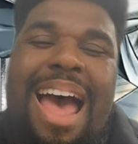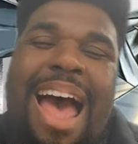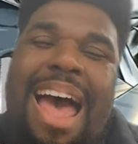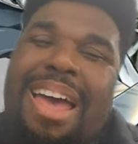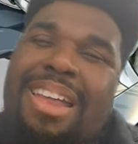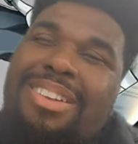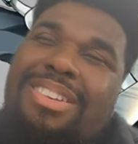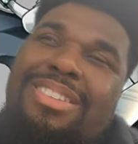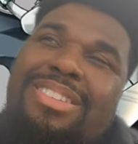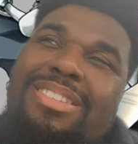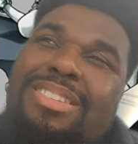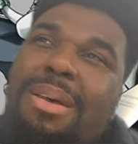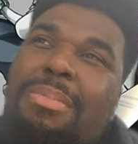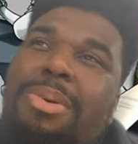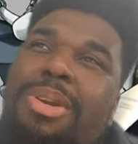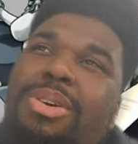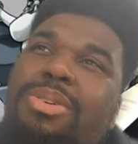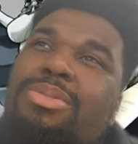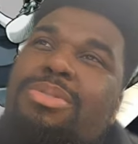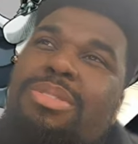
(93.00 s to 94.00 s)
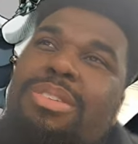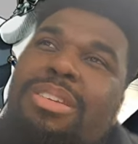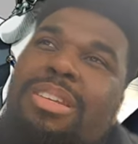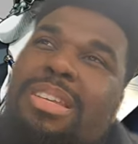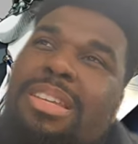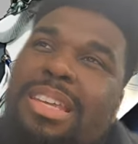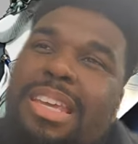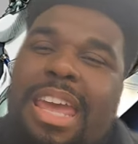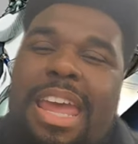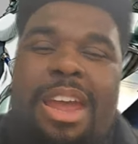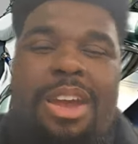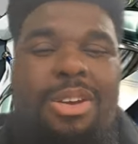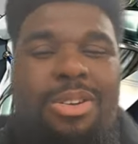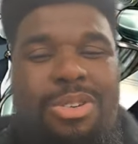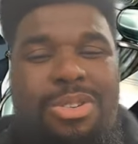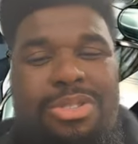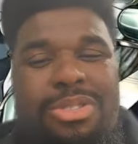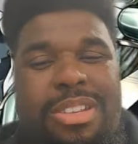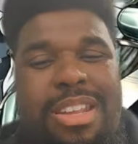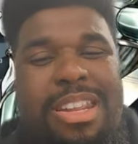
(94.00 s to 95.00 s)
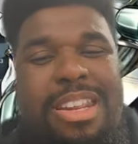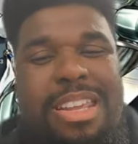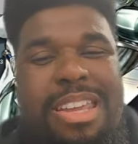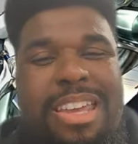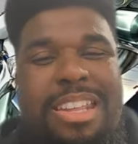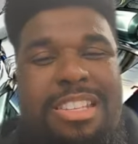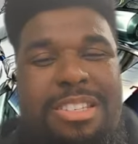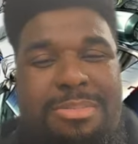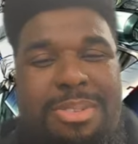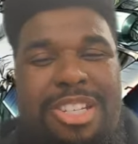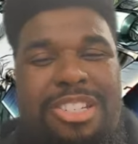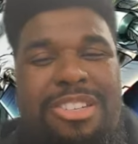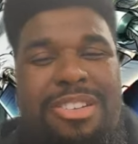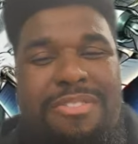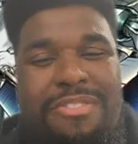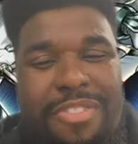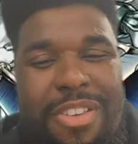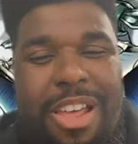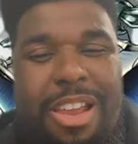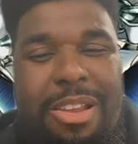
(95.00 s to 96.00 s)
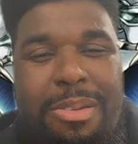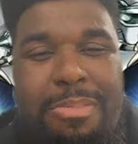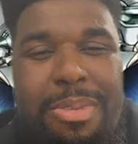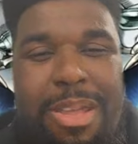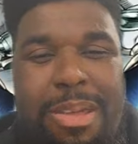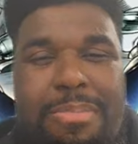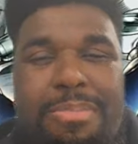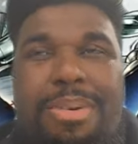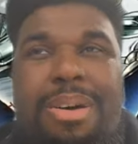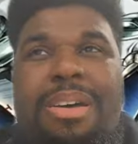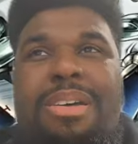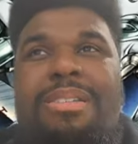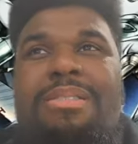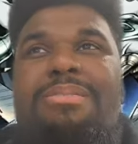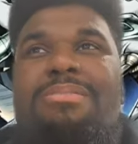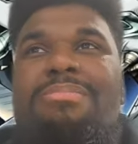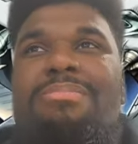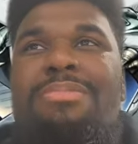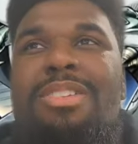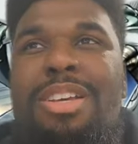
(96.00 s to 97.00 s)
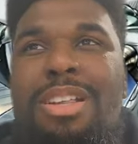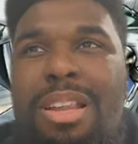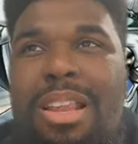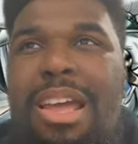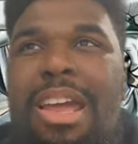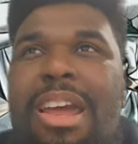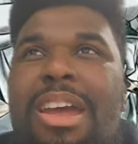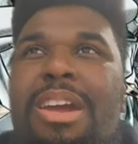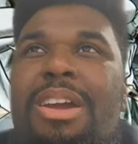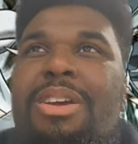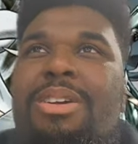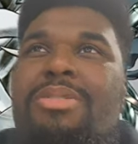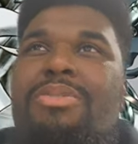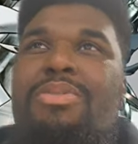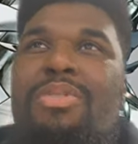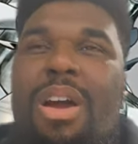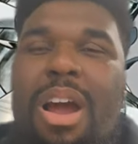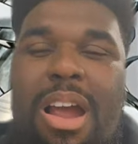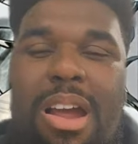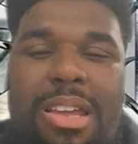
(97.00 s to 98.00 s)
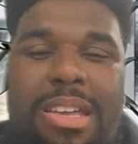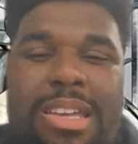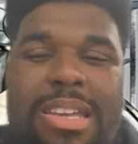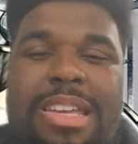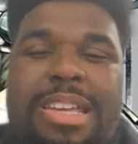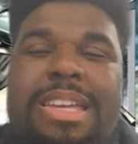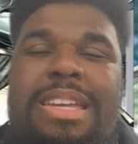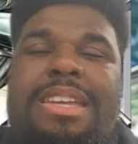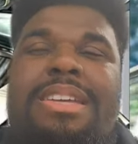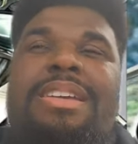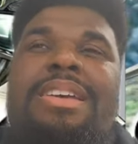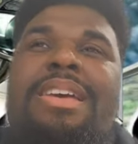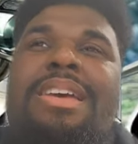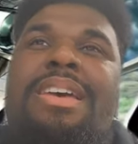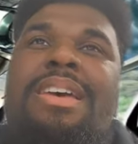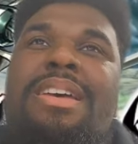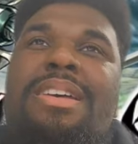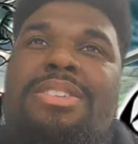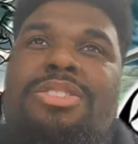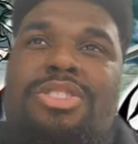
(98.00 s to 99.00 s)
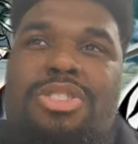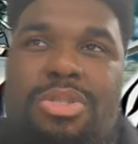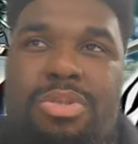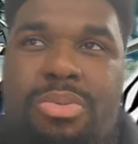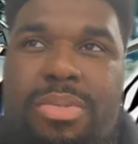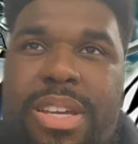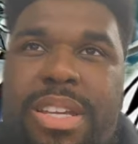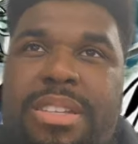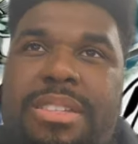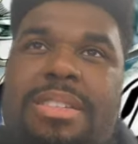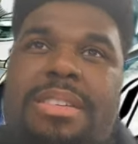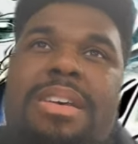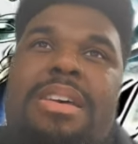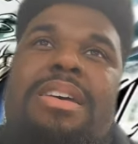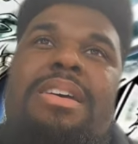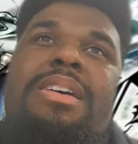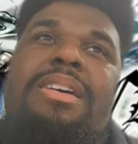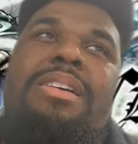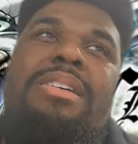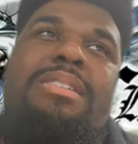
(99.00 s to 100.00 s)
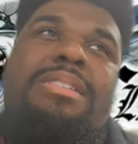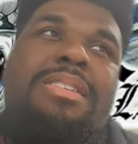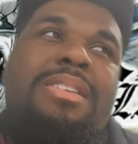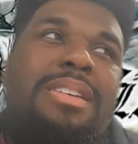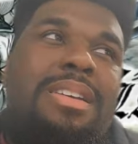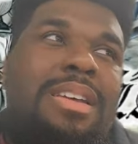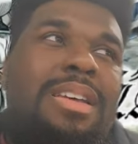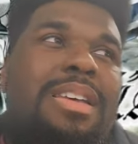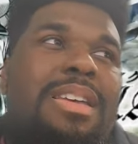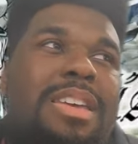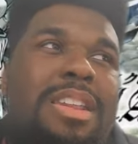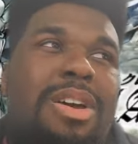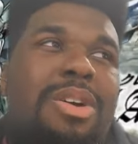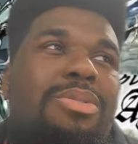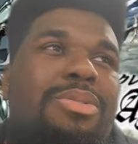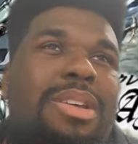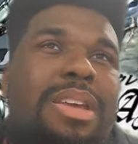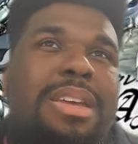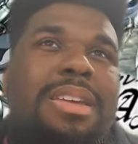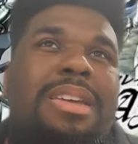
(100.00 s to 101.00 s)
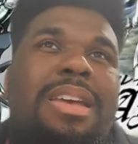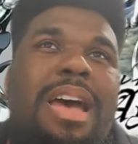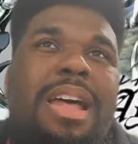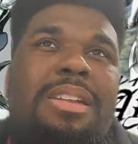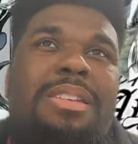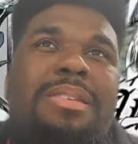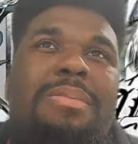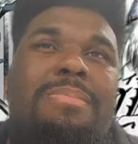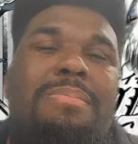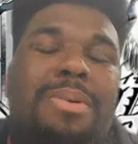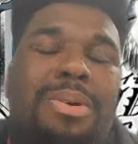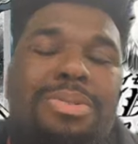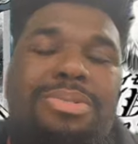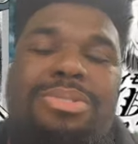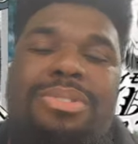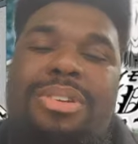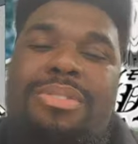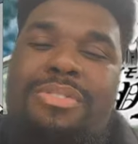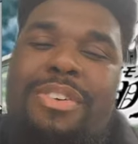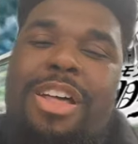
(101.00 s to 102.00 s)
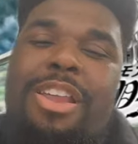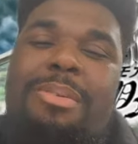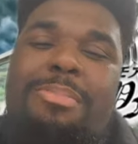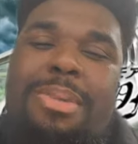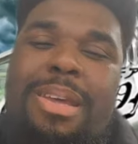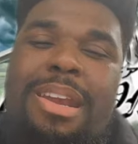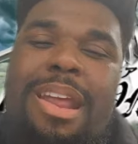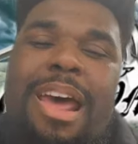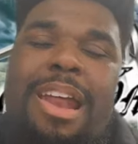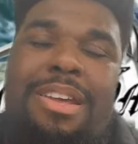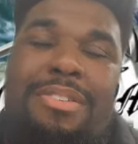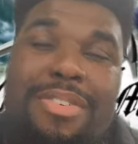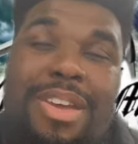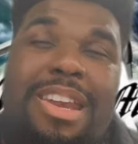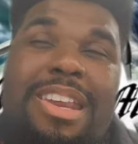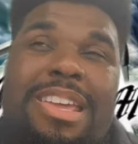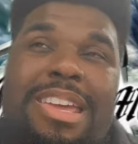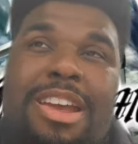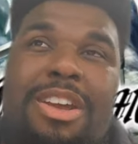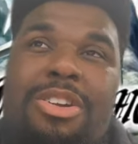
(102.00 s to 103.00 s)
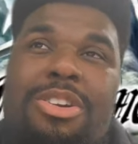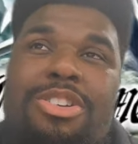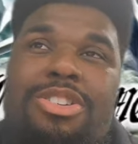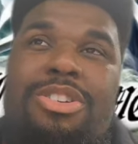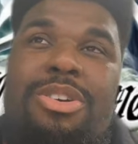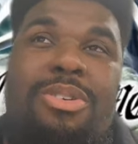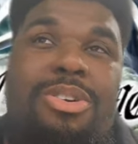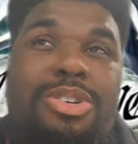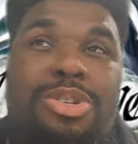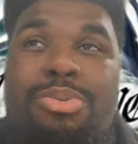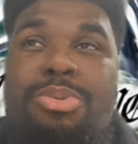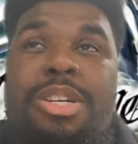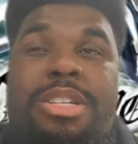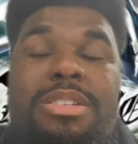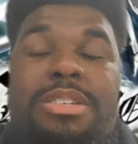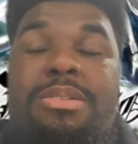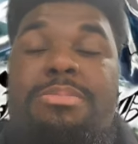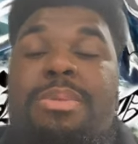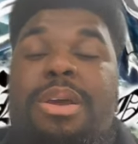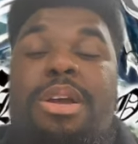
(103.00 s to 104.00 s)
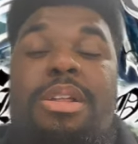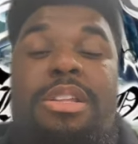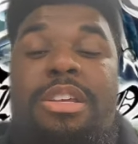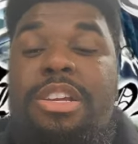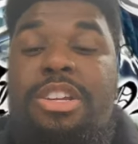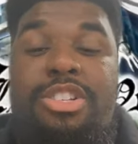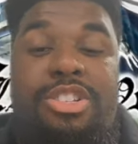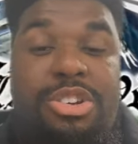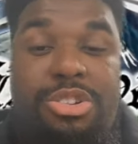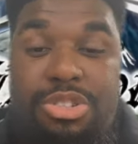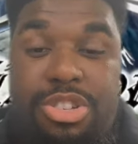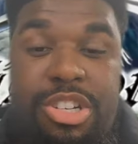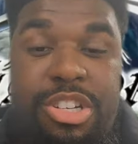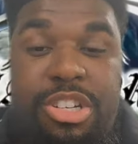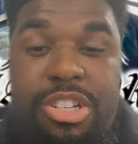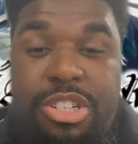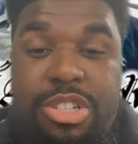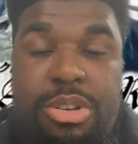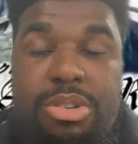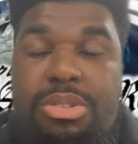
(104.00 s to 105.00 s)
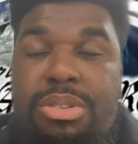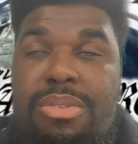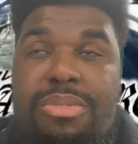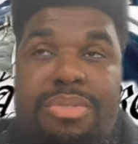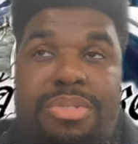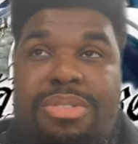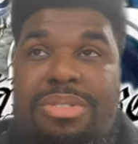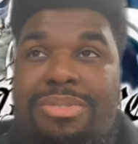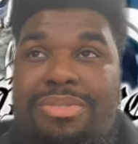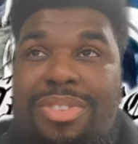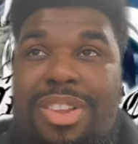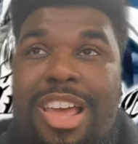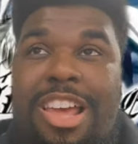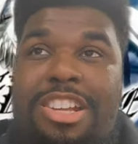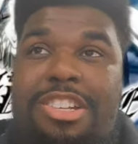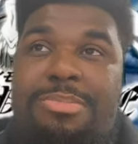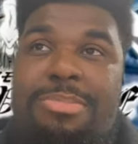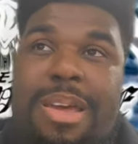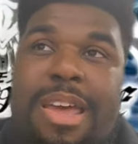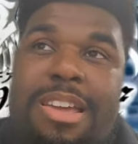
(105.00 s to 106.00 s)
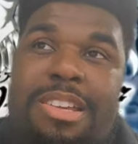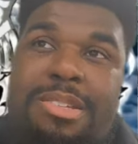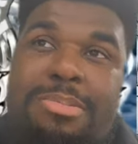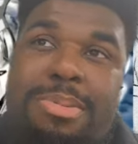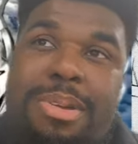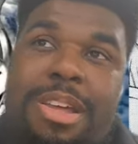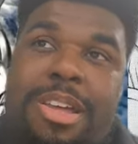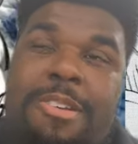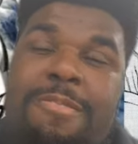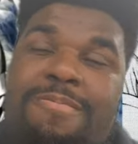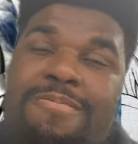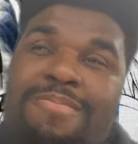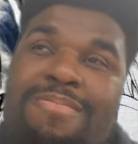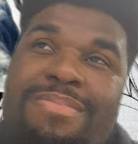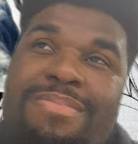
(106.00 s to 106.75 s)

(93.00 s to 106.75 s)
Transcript: I, some of those characters they didn't get as much development, but Claire, Raki, Teresa. You know, they got the most development out of any character in the show. And Teresa's barely in the show. She just shows up for some flashbacks. But